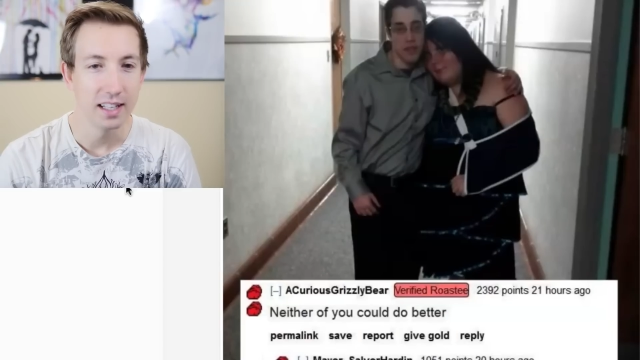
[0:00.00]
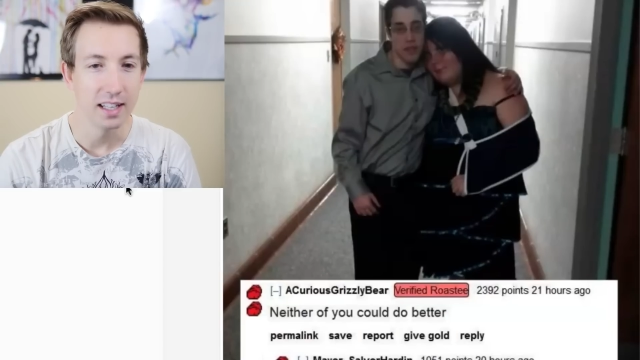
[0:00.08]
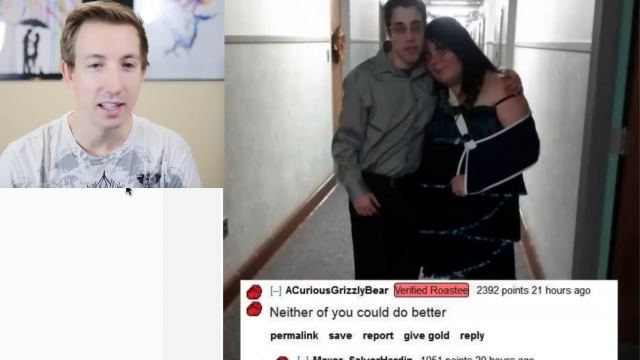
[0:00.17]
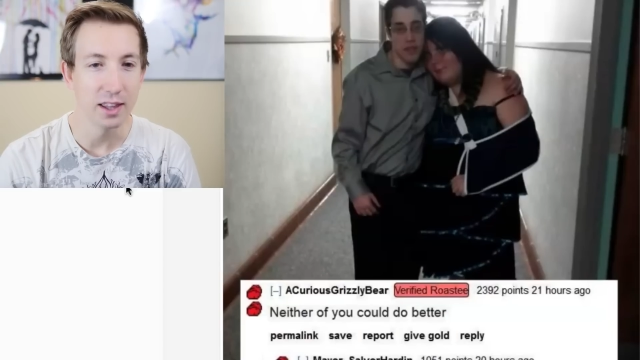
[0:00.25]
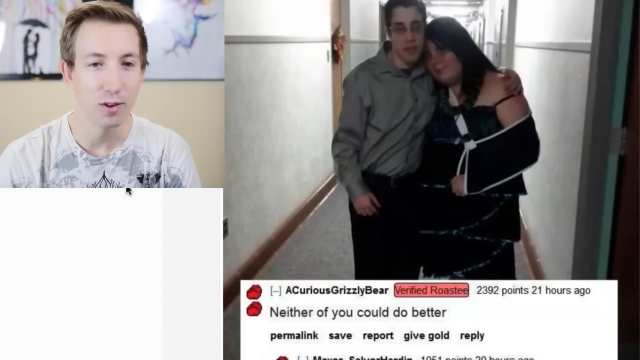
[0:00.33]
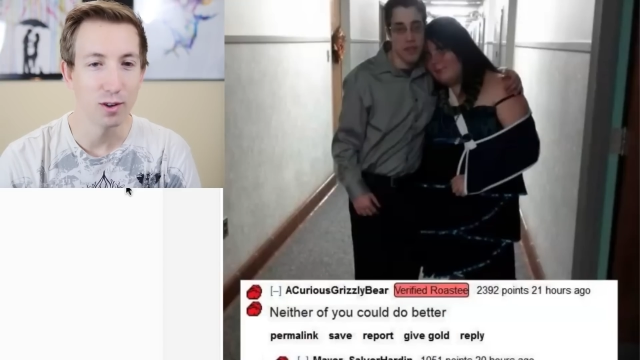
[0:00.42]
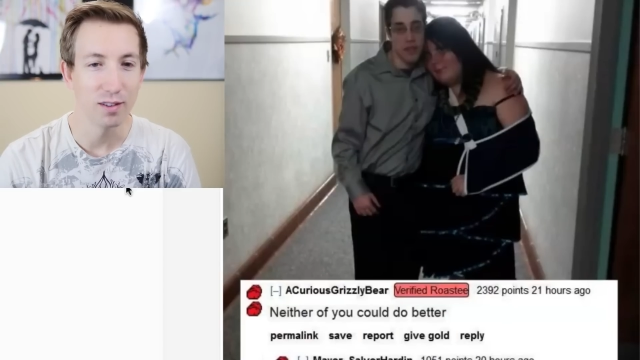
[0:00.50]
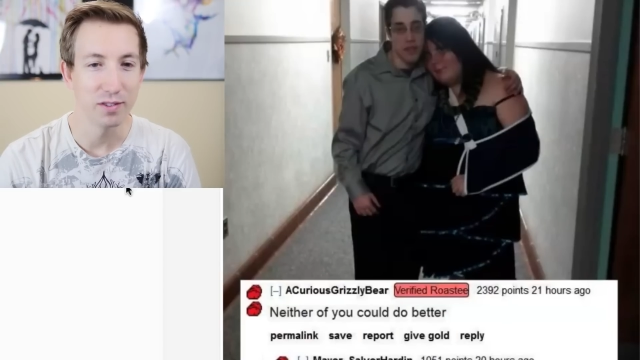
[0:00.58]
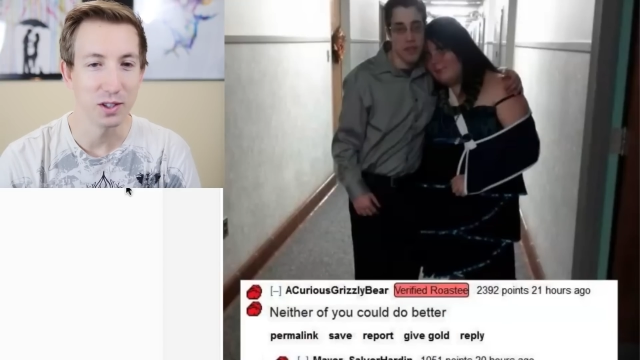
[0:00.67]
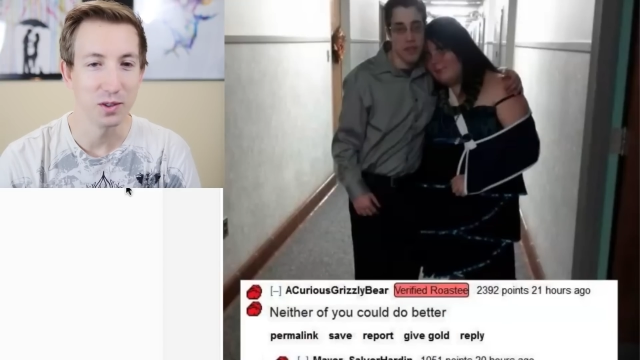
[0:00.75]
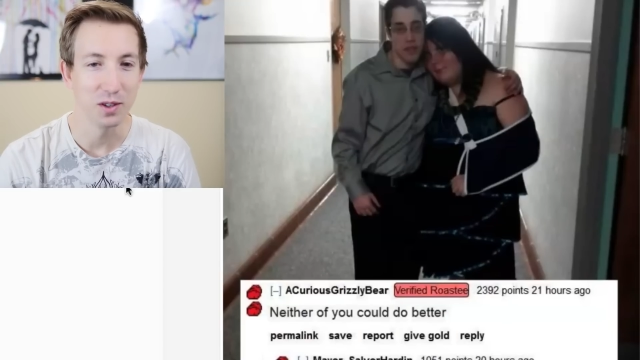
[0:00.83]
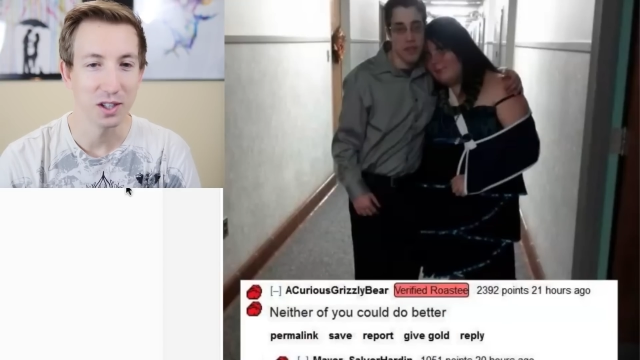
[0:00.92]
Speaker 1: Neither of
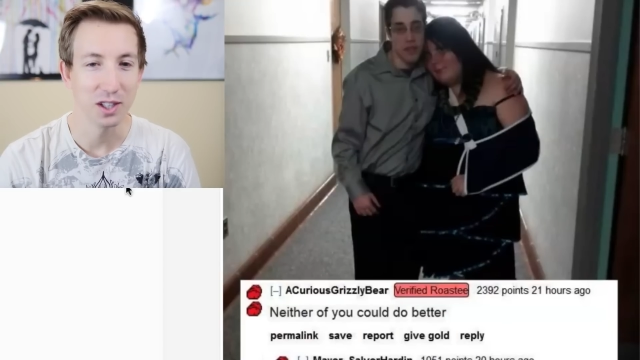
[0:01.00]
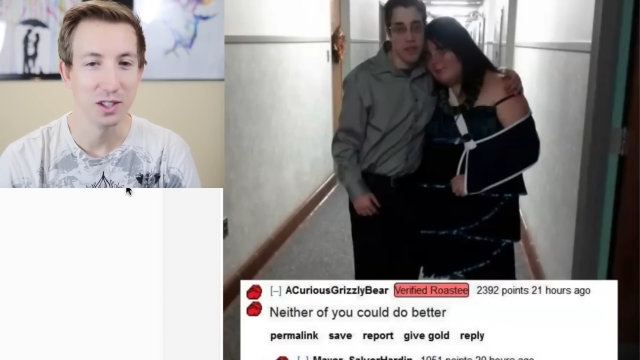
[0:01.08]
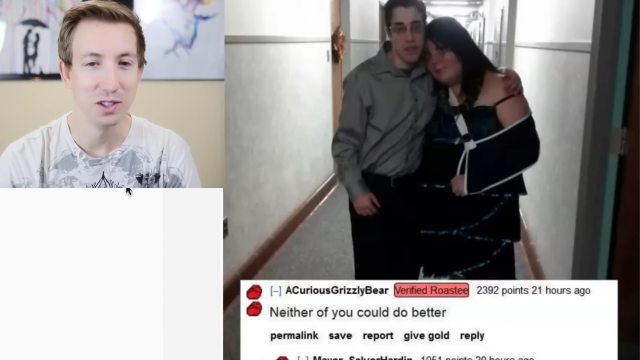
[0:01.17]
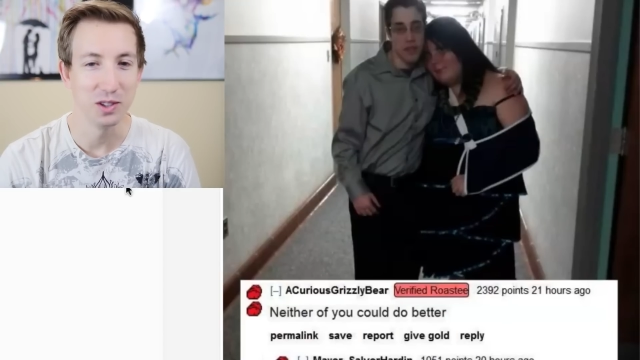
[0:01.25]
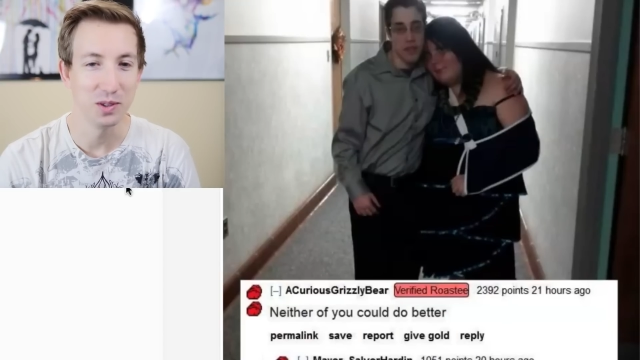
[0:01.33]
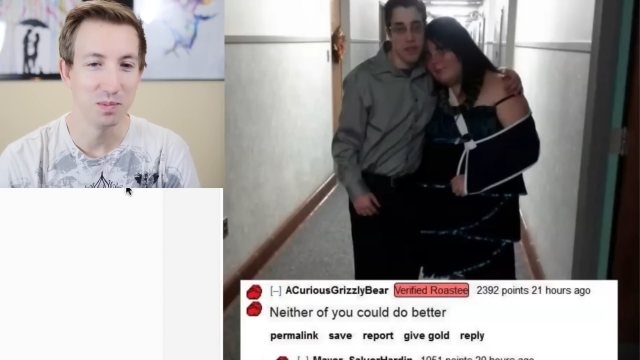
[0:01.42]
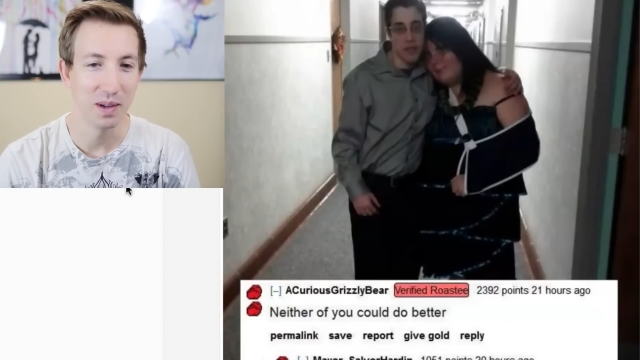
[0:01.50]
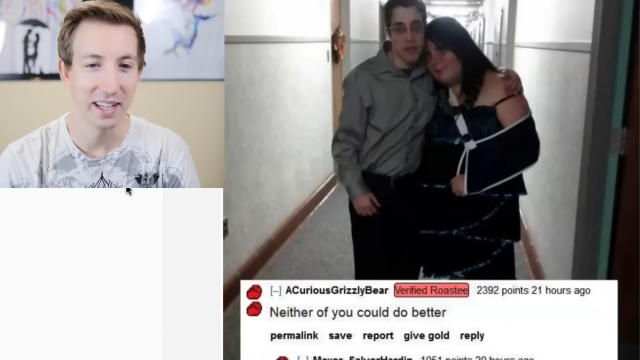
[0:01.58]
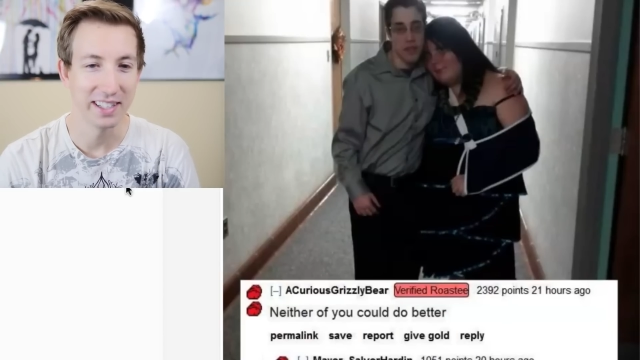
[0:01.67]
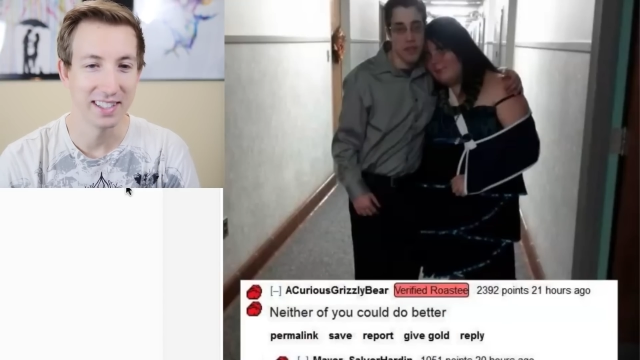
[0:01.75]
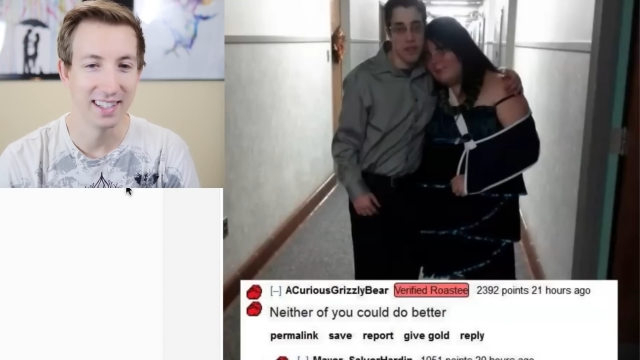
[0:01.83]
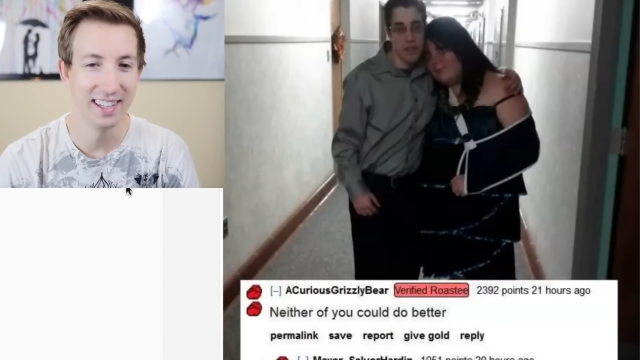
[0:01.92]
you could do
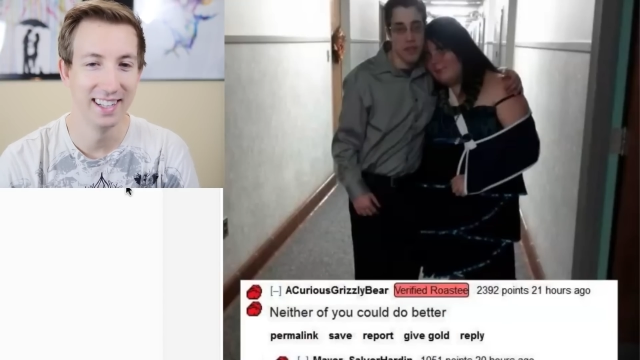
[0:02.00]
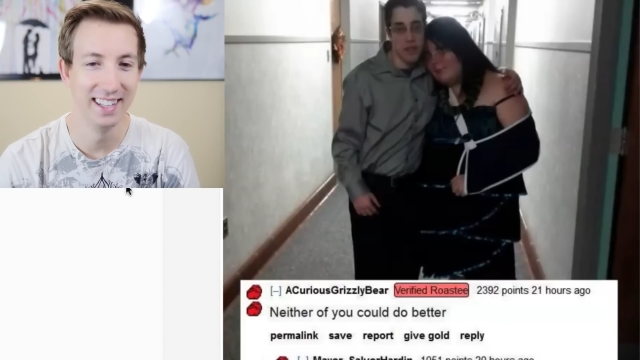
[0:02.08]
better.